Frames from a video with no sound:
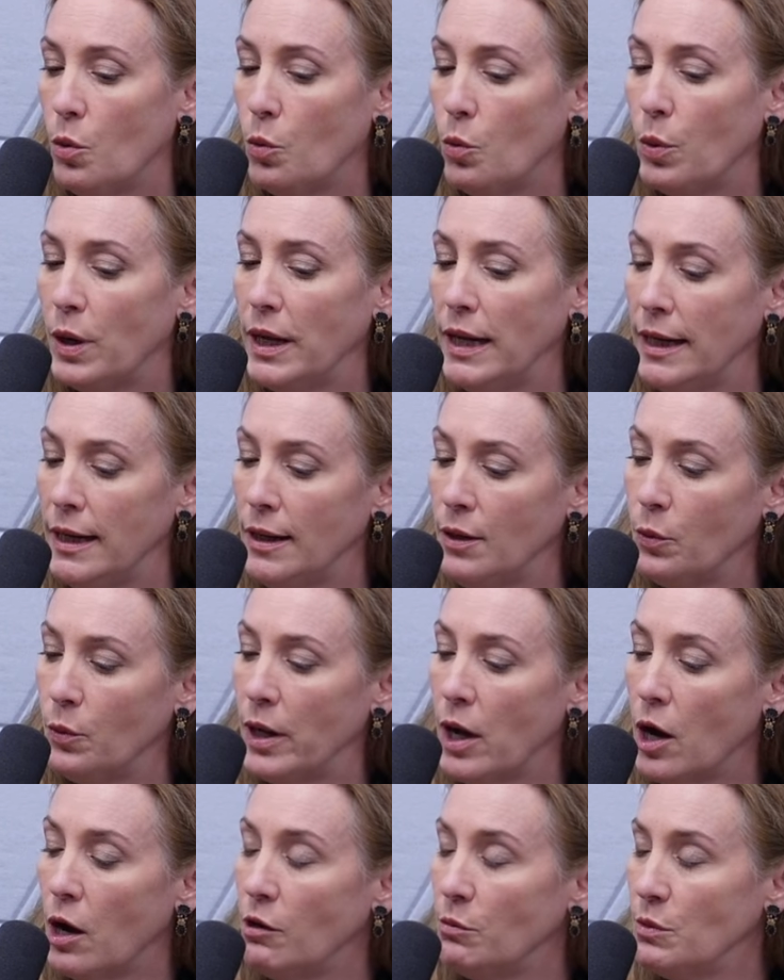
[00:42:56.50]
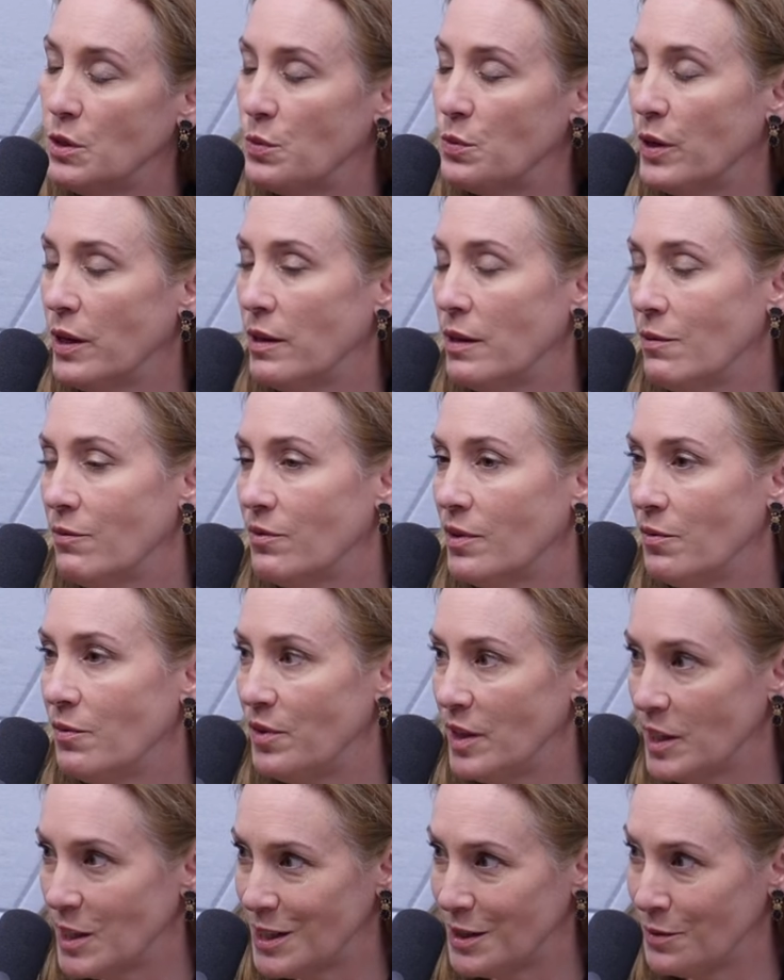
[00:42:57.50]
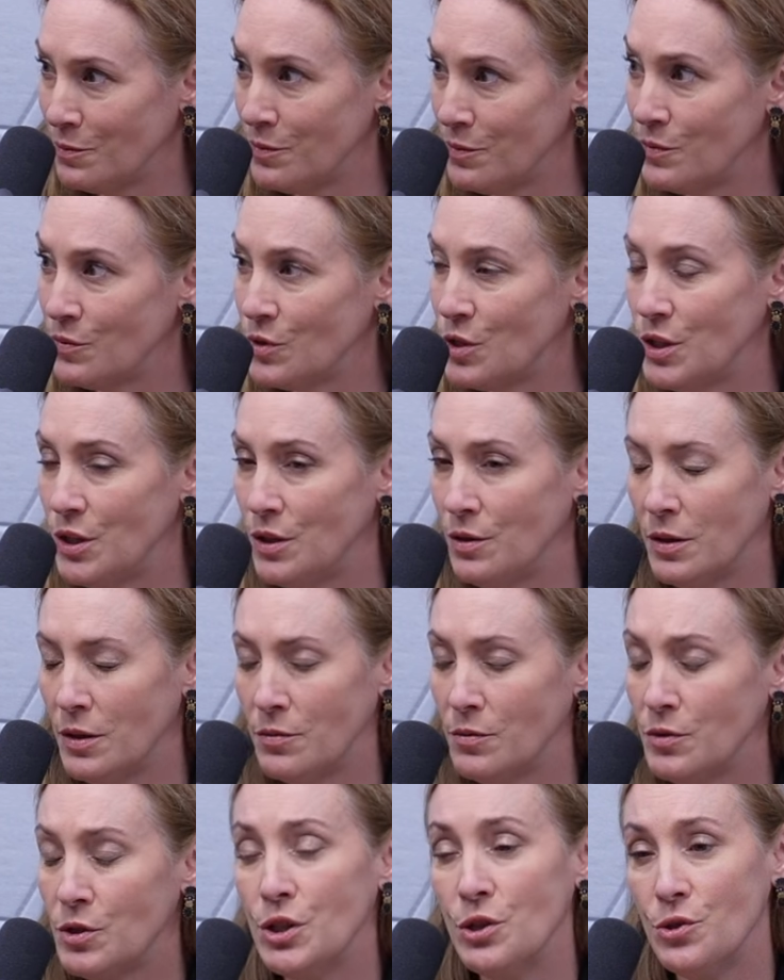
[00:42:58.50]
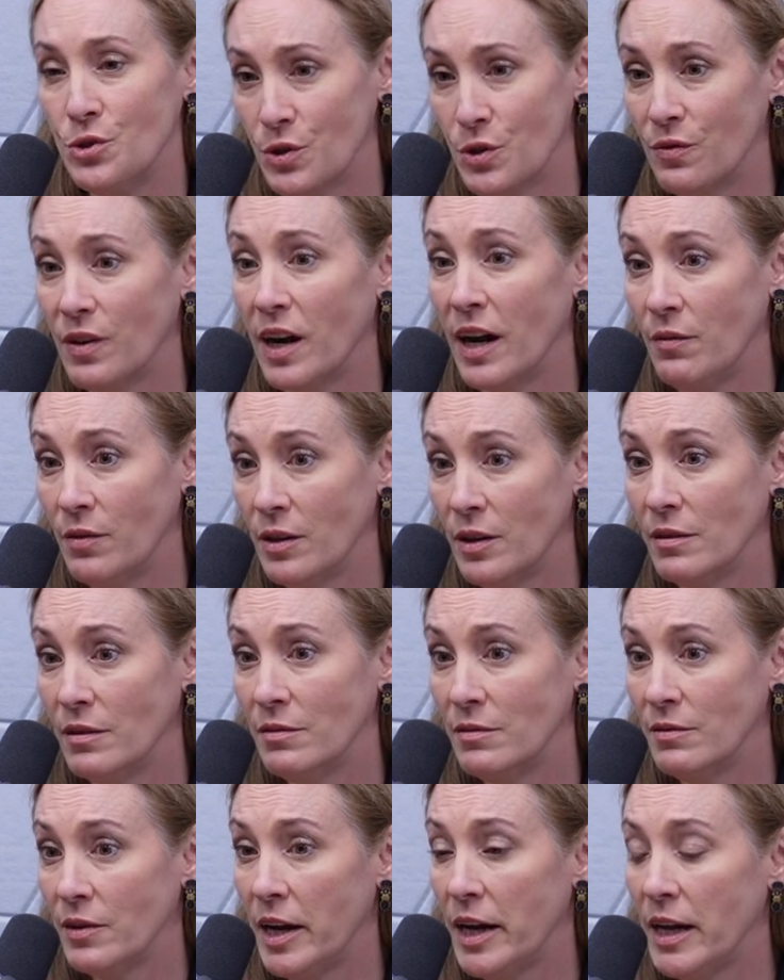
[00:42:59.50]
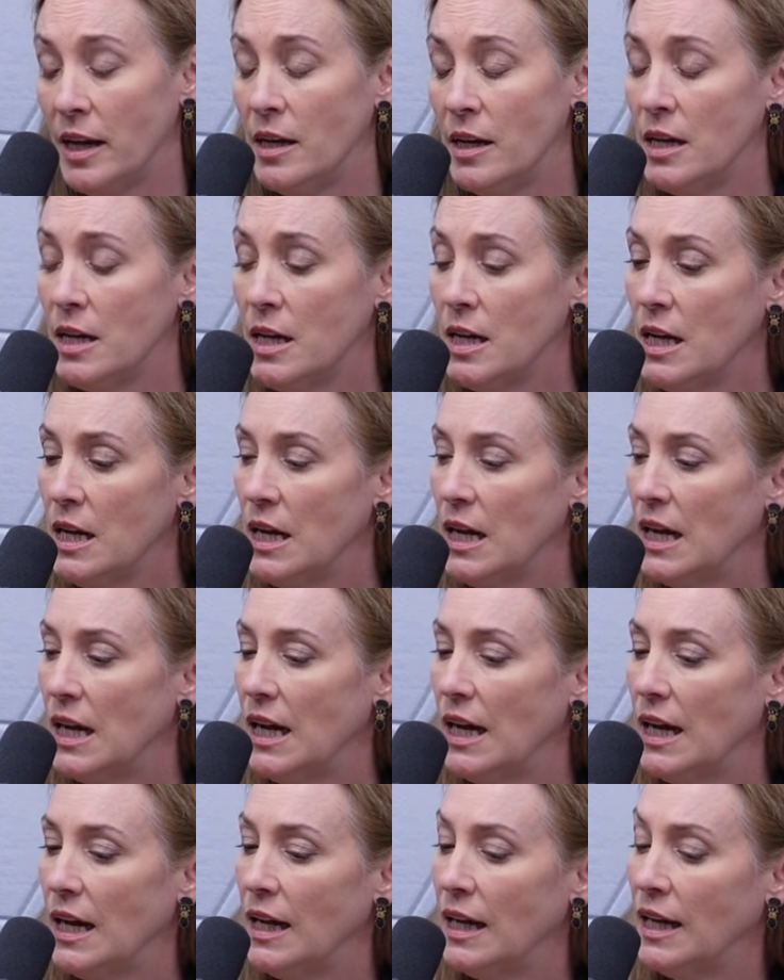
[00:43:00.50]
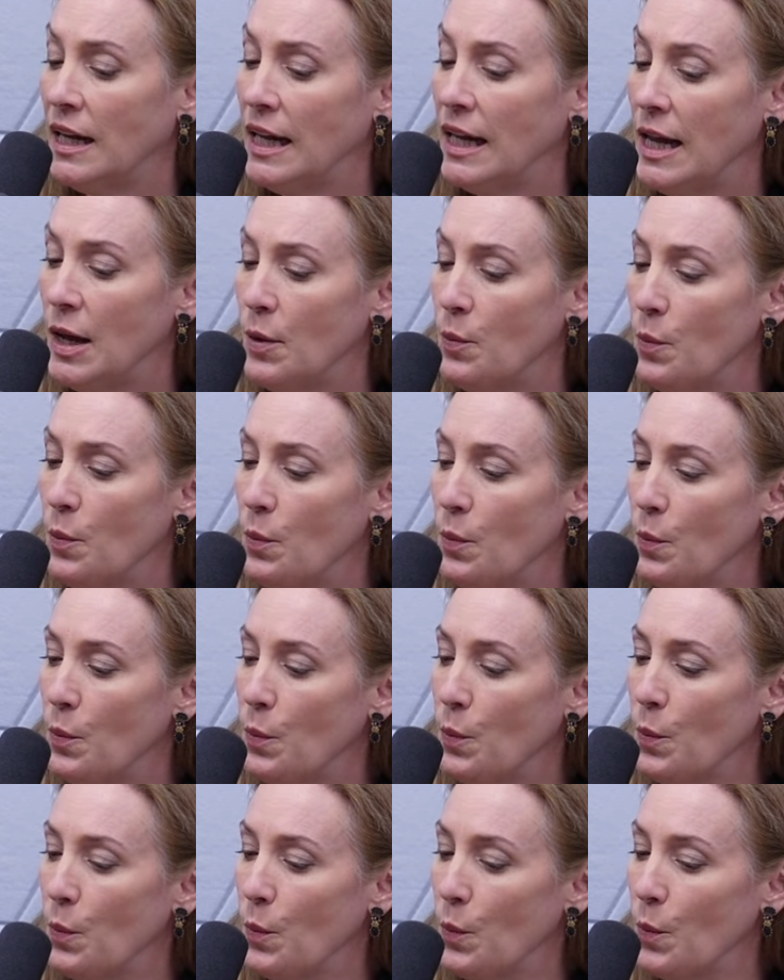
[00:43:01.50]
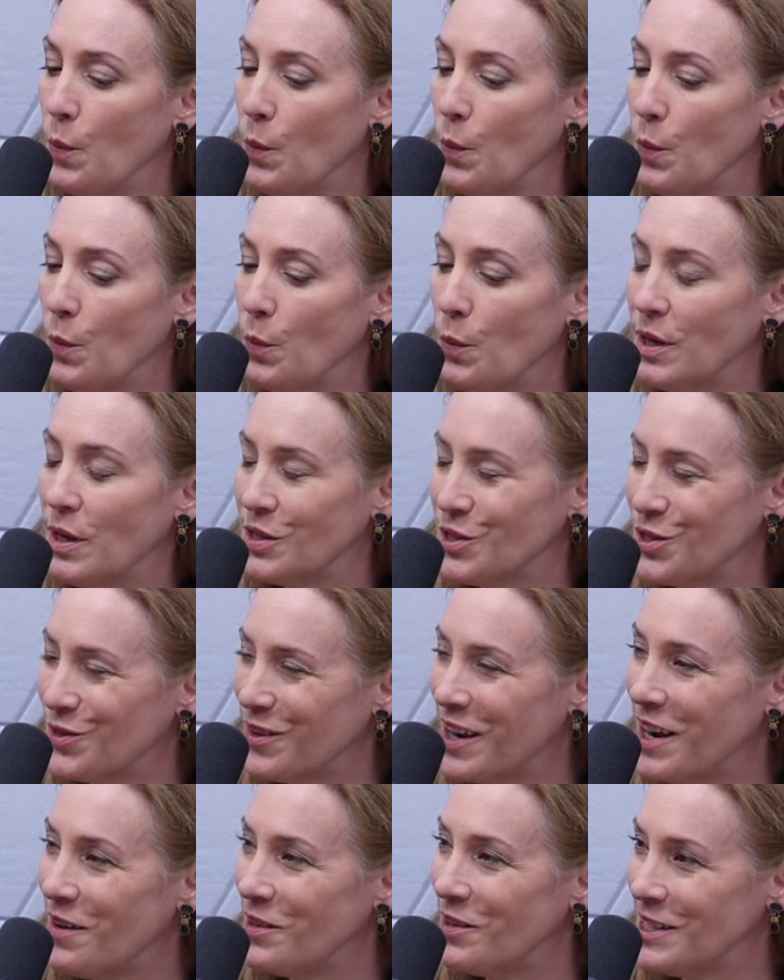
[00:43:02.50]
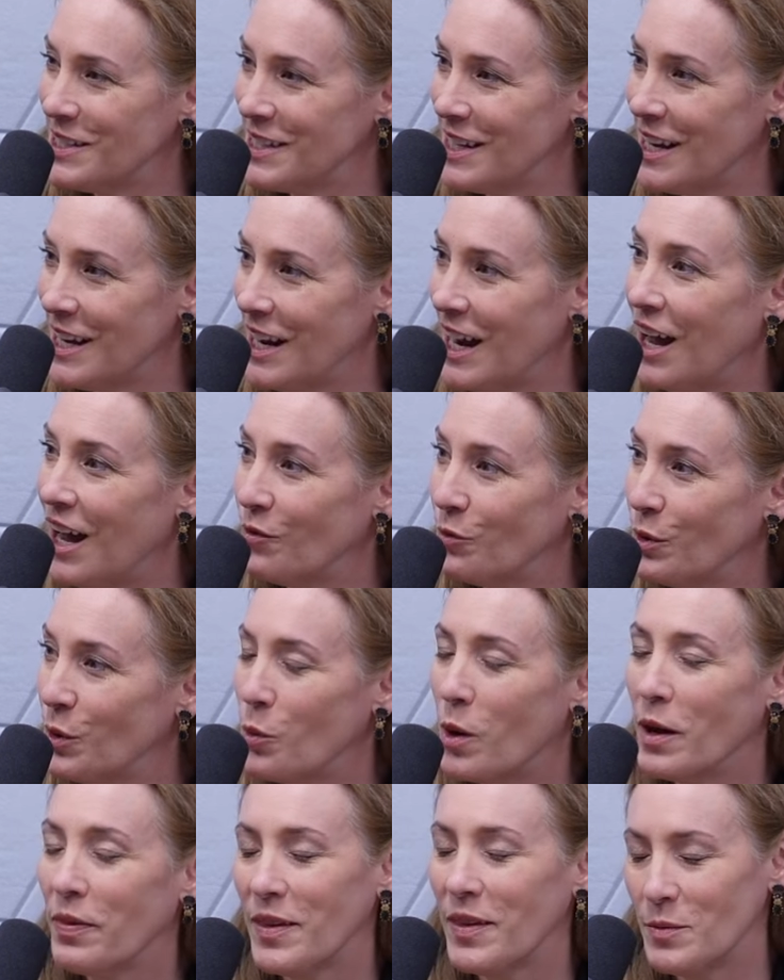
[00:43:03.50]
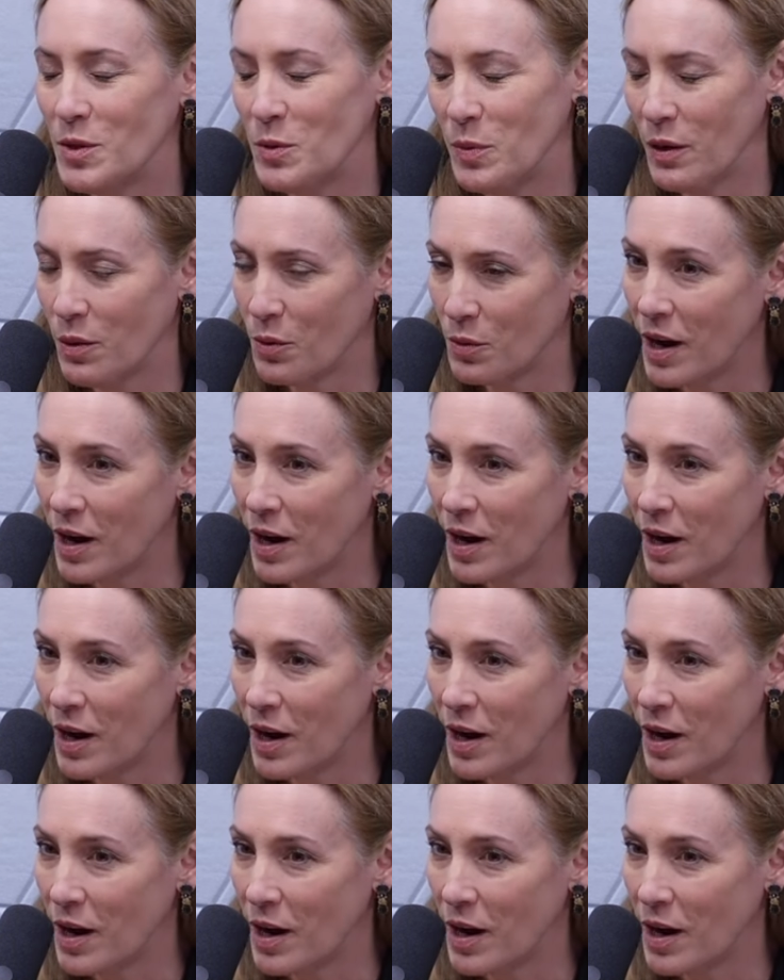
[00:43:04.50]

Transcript: we we hope to bring them from victim to to survivor, right? Uh, but a survivor isn't enough. We want them to be